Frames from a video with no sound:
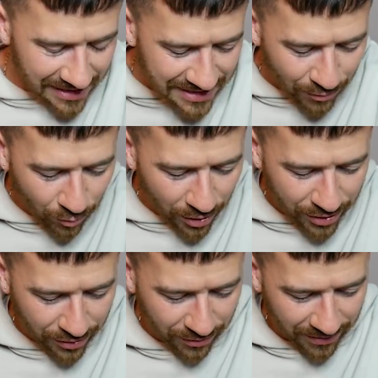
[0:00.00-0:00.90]
Does it
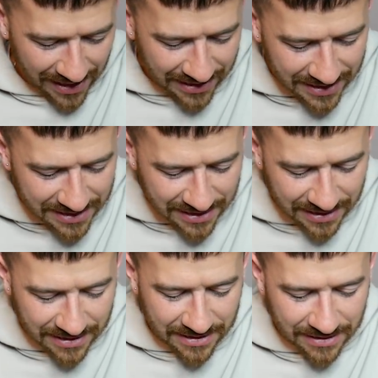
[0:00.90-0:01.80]
work though? At
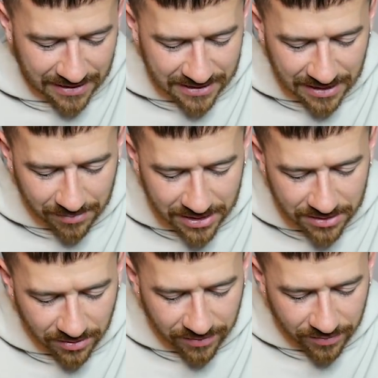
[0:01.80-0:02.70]
least, because some of
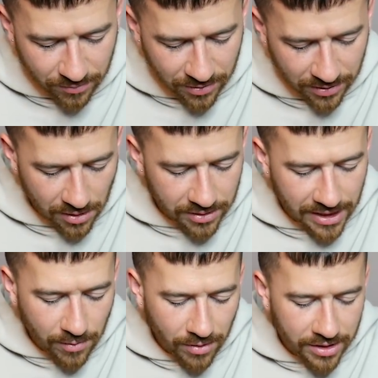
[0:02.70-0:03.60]
these don't even work.
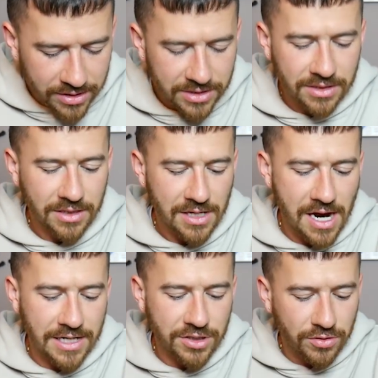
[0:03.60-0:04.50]
Okay, it works.
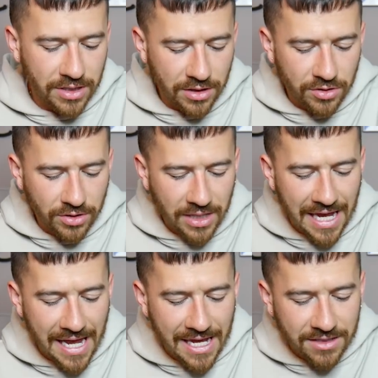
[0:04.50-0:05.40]
All right, so the
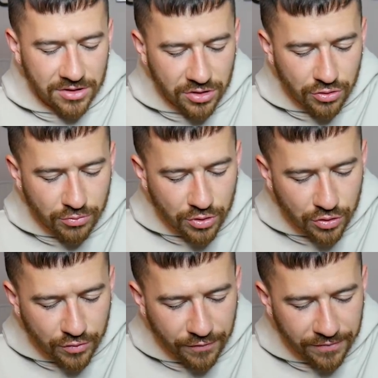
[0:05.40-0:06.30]
hands do
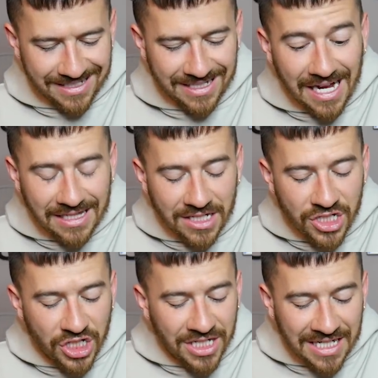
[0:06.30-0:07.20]
move. It's got the
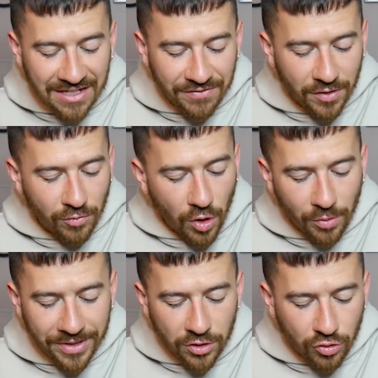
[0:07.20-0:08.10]
Geneva
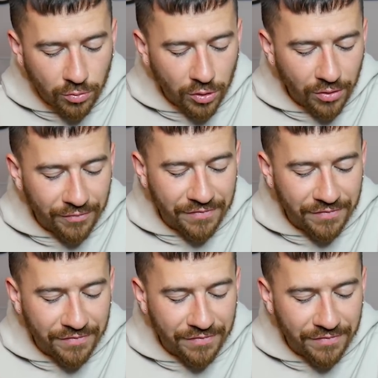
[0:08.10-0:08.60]
Roman numeral